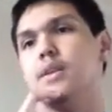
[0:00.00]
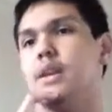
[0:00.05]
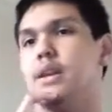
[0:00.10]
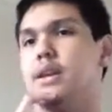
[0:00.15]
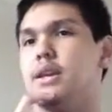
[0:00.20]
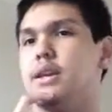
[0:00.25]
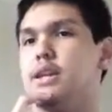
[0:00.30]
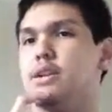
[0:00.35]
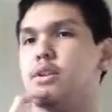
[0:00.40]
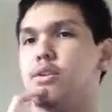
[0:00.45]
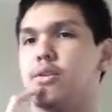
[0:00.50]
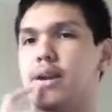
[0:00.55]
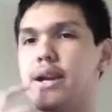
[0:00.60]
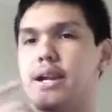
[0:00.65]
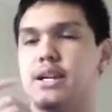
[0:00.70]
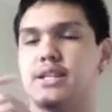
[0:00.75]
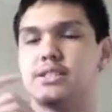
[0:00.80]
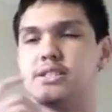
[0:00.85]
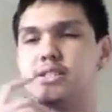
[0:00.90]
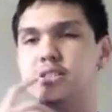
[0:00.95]
Yeah, he
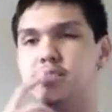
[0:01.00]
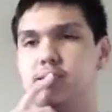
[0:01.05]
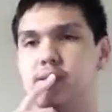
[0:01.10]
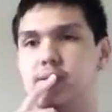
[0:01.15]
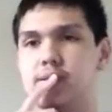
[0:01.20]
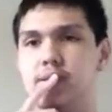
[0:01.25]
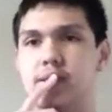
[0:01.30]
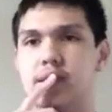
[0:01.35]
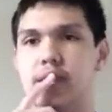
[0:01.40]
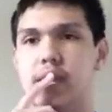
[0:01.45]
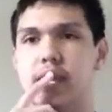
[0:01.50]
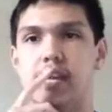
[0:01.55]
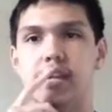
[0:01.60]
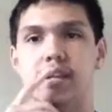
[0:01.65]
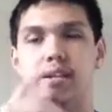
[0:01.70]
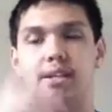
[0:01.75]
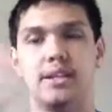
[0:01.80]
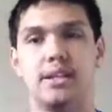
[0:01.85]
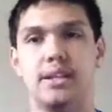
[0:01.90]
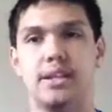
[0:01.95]
crashed,
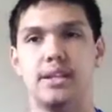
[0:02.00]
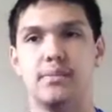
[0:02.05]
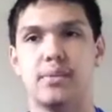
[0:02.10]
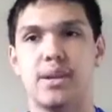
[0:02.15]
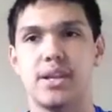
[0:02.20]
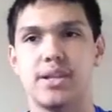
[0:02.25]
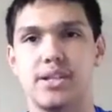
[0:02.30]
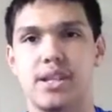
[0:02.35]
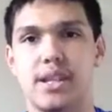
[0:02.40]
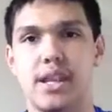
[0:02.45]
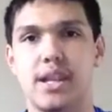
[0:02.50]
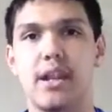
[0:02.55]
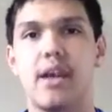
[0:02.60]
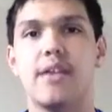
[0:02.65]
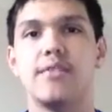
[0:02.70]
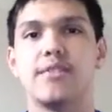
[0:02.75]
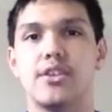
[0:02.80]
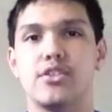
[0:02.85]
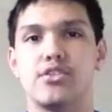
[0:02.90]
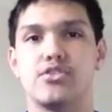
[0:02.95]
and he managed to get
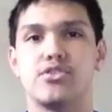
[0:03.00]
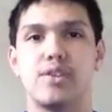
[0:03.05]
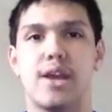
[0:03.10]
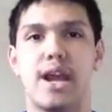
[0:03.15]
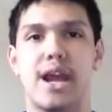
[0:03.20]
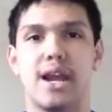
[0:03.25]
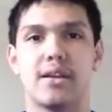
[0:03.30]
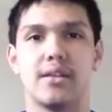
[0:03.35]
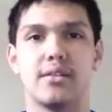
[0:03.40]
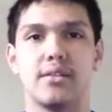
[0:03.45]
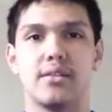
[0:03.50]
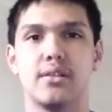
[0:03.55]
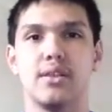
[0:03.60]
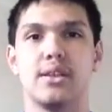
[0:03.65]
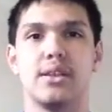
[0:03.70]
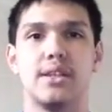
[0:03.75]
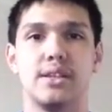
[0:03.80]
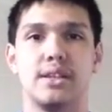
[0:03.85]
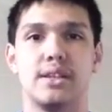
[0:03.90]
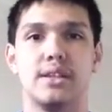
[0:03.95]
off the track.
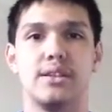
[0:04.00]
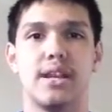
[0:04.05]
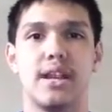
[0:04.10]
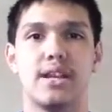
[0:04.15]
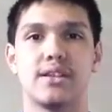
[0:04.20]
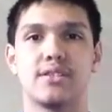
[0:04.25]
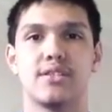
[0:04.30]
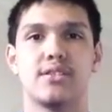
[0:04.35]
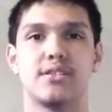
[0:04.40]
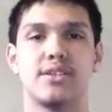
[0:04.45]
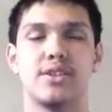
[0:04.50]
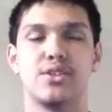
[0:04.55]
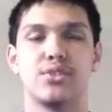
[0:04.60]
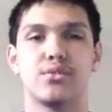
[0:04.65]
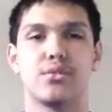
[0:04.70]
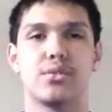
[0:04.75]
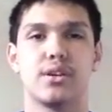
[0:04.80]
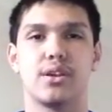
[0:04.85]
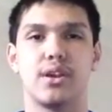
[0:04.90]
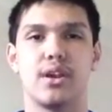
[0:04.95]
And NASCAR
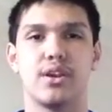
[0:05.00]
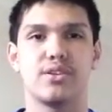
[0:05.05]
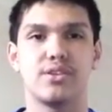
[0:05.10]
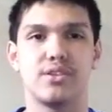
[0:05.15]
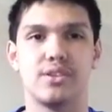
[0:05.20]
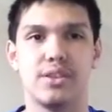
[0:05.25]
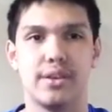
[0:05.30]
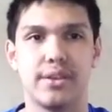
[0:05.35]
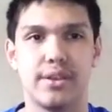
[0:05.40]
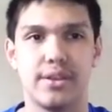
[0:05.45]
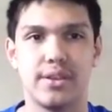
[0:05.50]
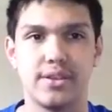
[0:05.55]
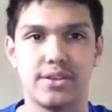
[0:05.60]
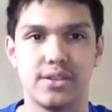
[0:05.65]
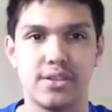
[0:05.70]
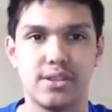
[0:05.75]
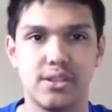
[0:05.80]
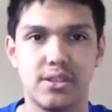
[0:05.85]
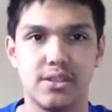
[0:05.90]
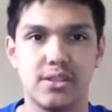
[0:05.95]
didn't throw a caution then,
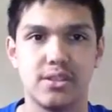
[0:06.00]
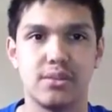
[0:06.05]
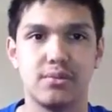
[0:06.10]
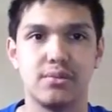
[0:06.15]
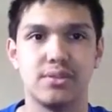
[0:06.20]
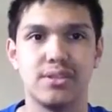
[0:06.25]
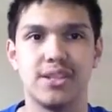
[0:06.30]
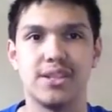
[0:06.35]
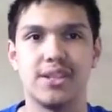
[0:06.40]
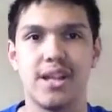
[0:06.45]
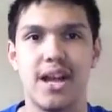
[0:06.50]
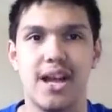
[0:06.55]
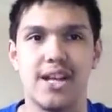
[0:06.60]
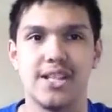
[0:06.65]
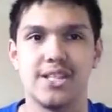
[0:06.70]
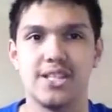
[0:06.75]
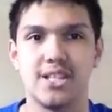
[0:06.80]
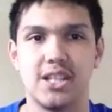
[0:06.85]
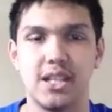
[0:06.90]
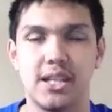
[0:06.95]
since it was an
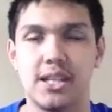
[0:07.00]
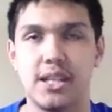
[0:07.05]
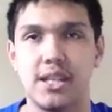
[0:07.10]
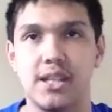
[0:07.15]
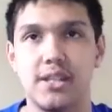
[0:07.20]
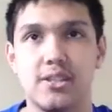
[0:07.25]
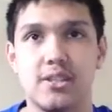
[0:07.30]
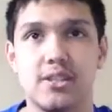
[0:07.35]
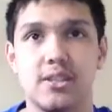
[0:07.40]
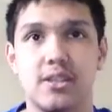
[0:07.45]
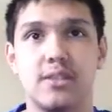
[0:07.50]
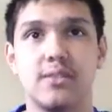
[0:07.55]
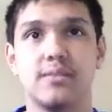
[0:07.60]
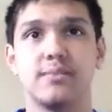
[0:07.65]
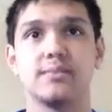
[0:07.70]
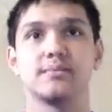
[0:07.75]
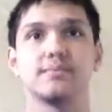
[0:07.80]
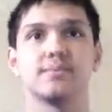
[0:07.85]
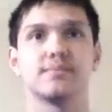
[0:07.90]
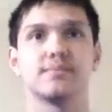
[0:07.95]
isolated incident.